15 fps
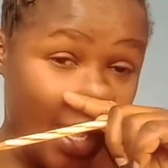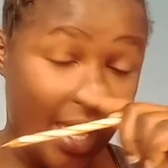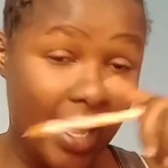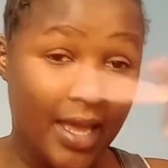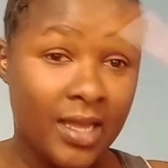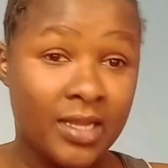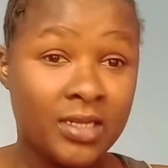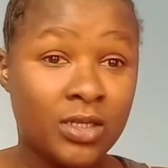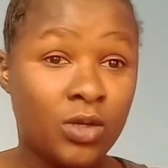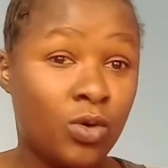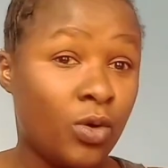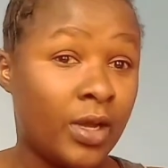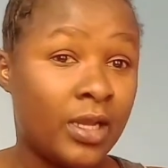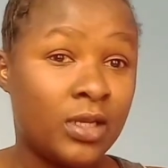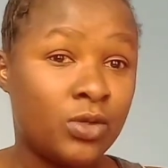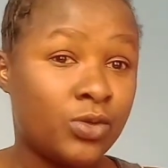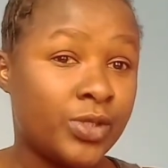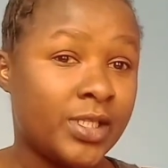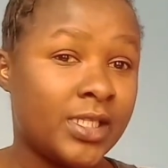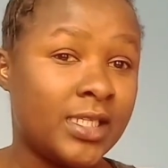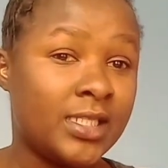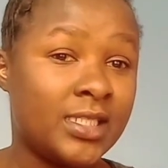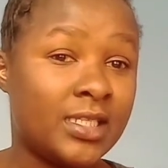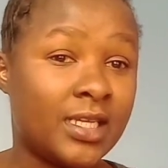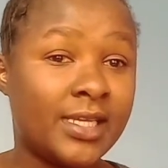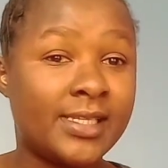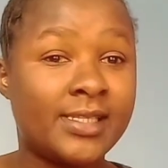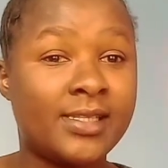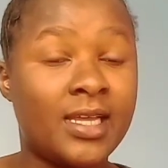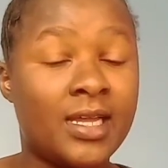and go and lose it in
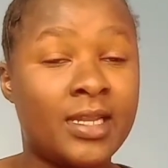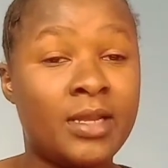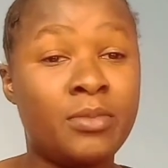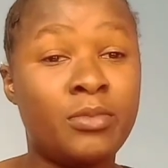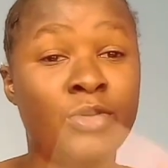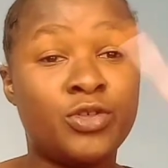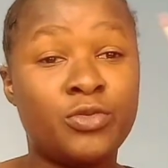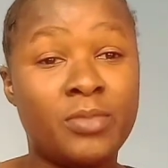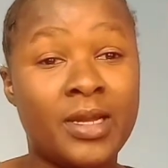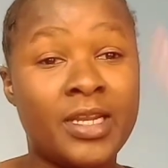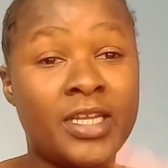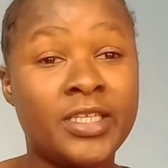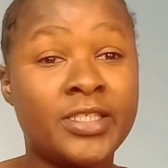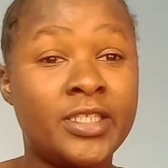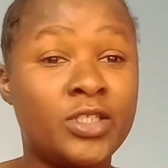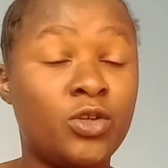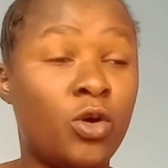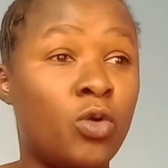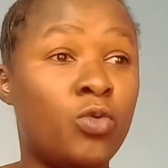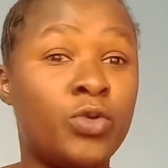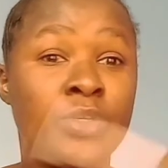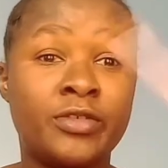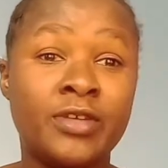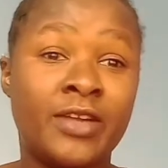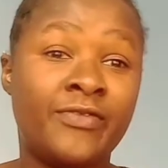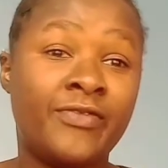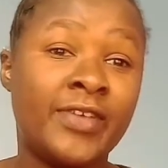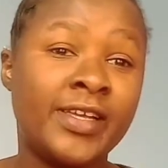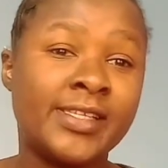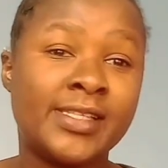case they're unable to manage it? Or would you
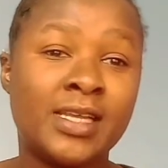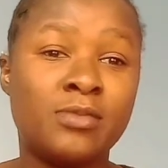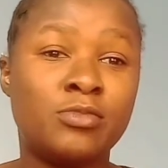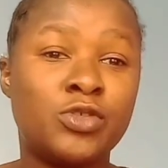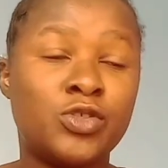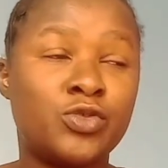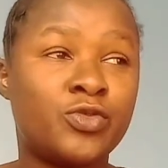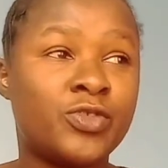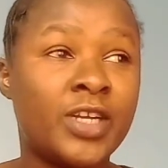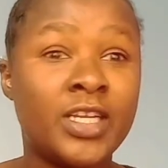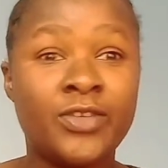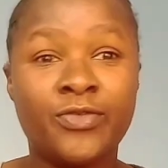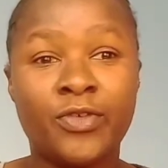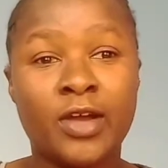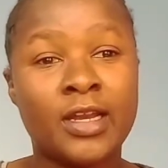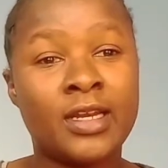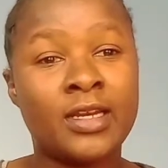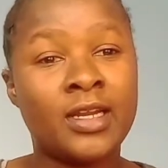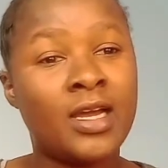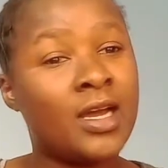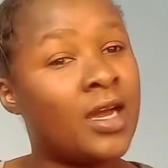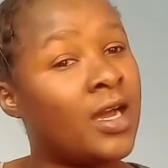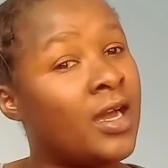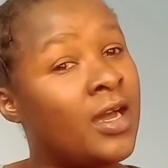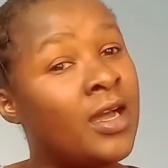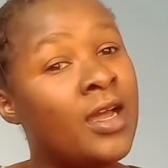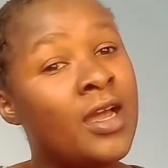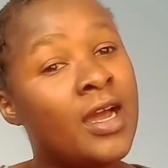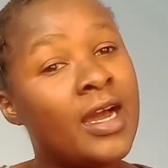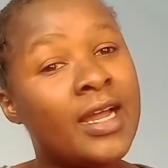advise them to write for an
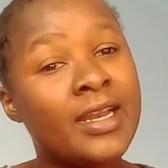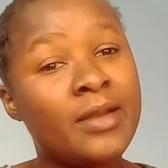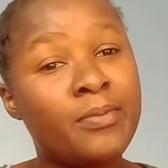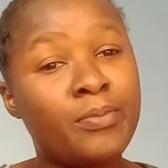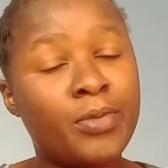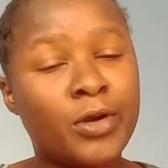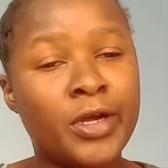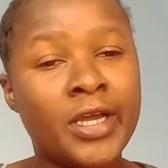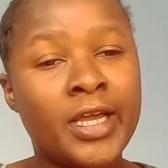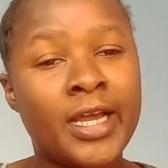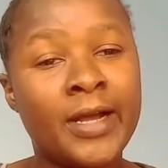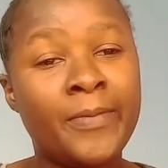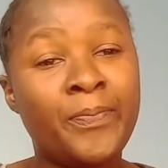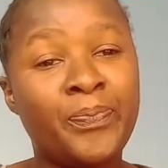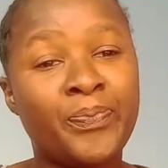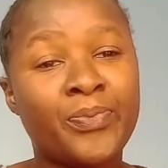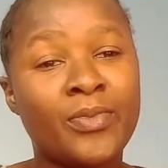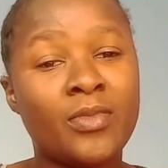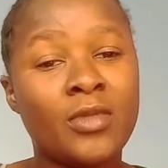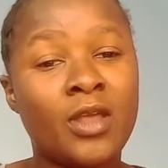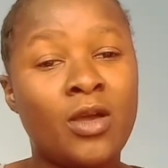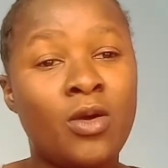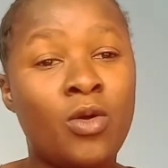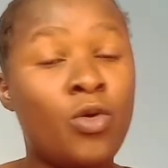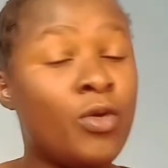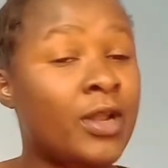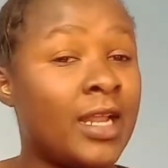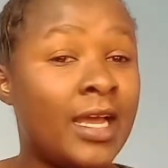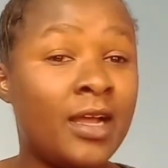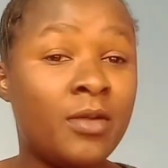employer who
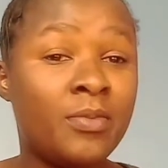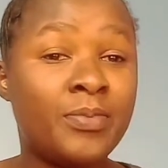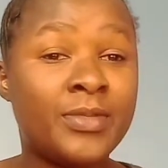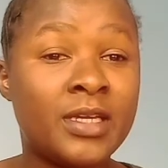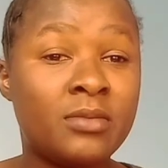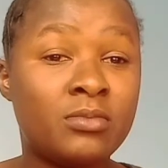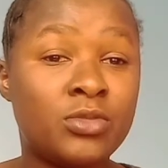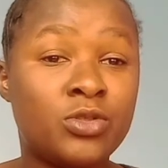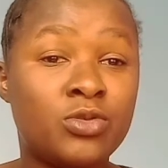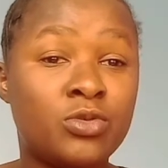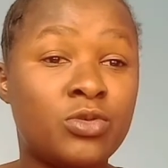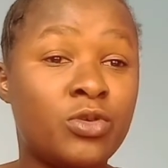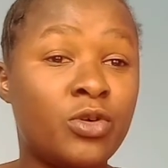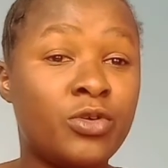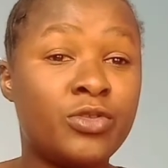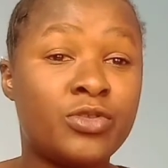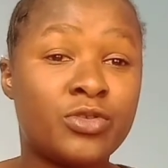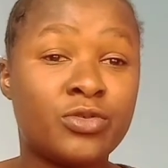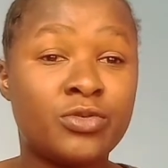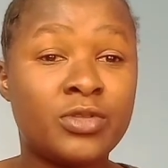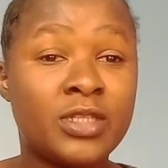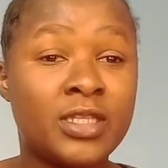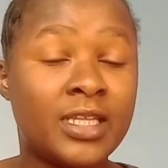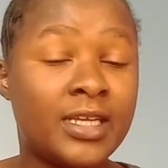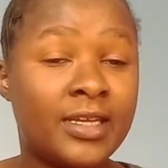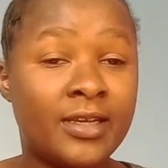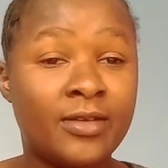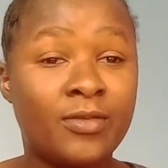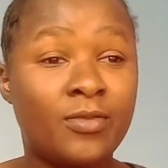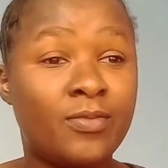will help them to go through
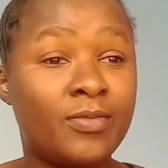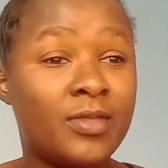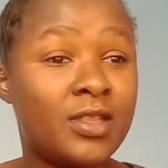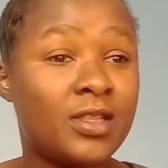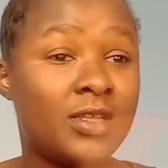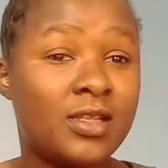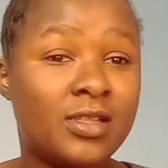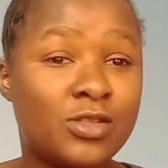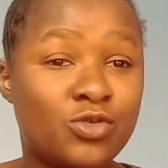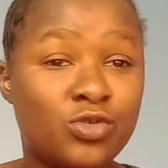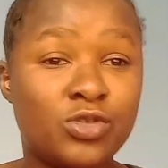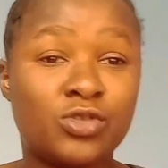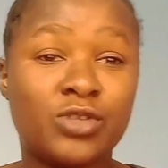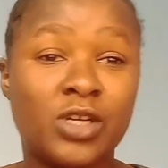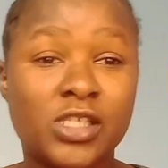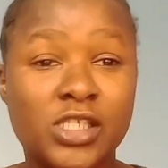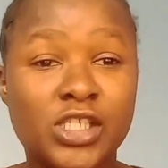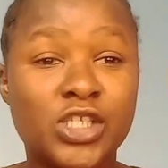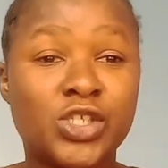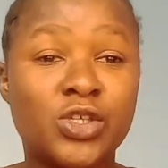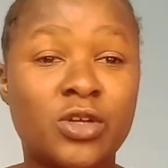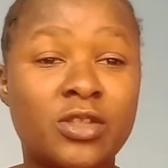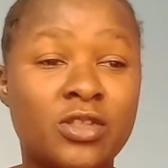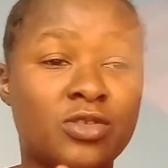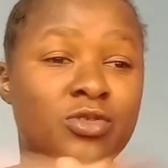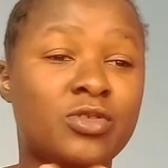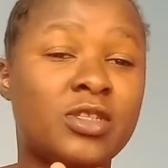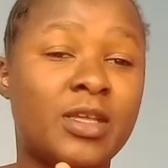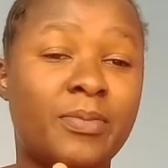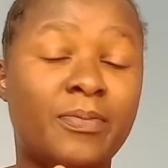the to transition
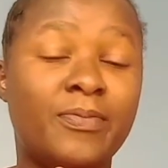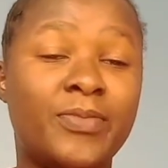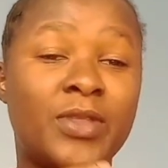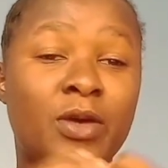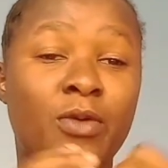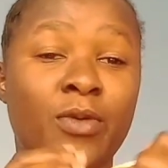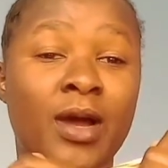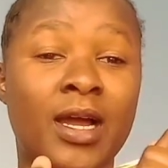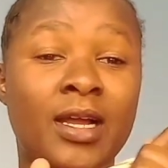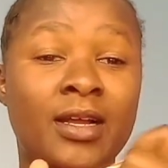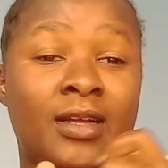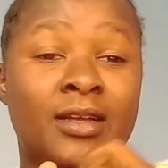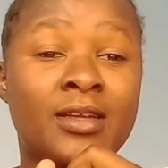through the work,